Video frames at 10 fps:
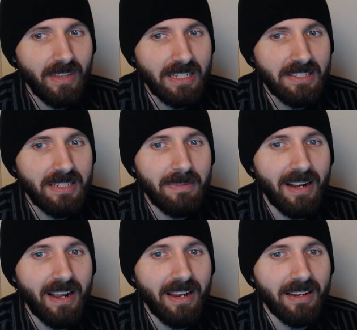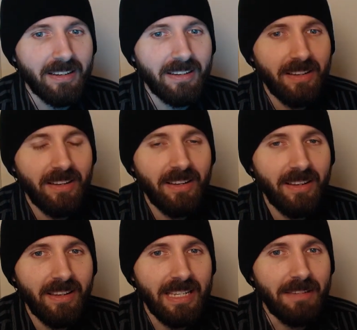It seemed like
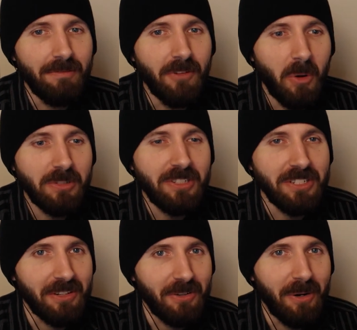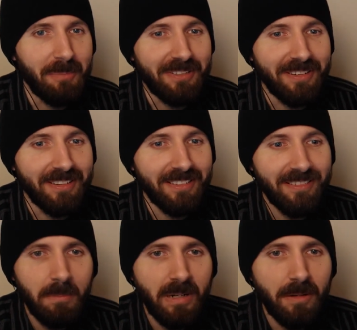he even knows he's incompetent.
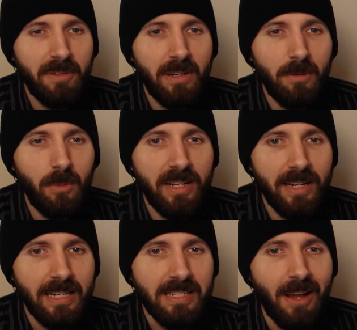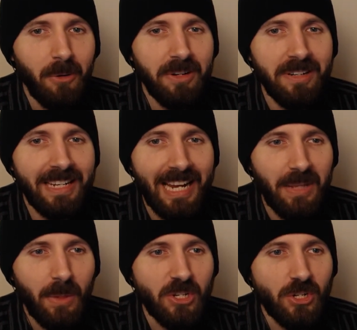But if he really is, how did he
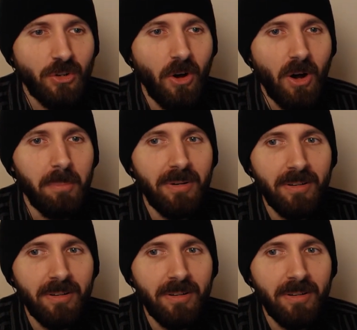get this job?